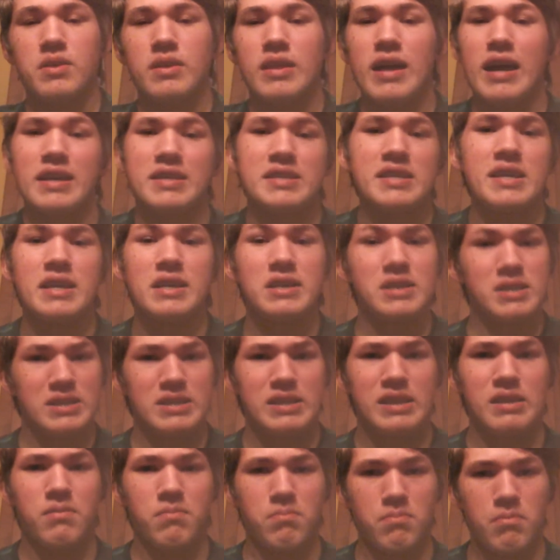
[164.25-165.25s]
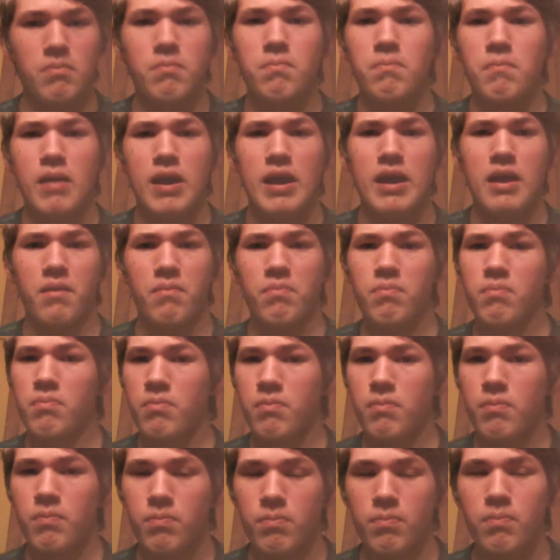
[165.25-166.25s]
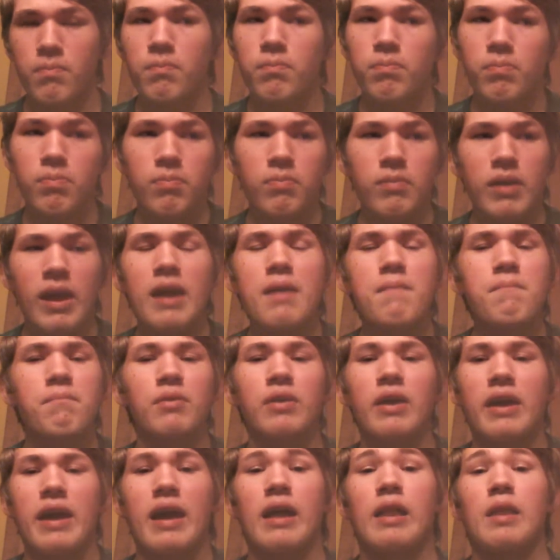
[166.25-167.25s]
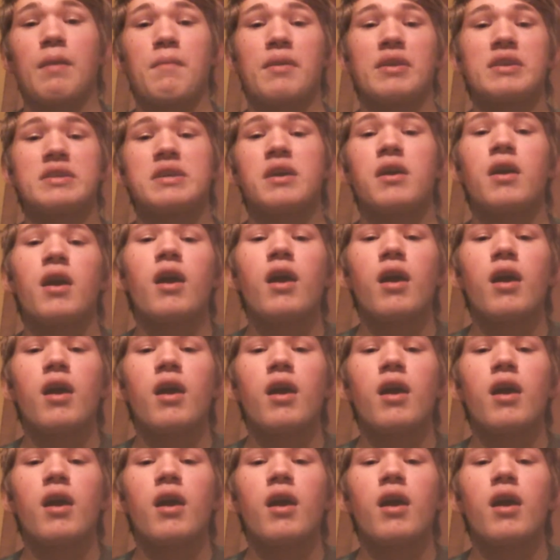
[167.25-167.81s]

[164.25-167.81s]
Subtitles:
That's his main gameplay element.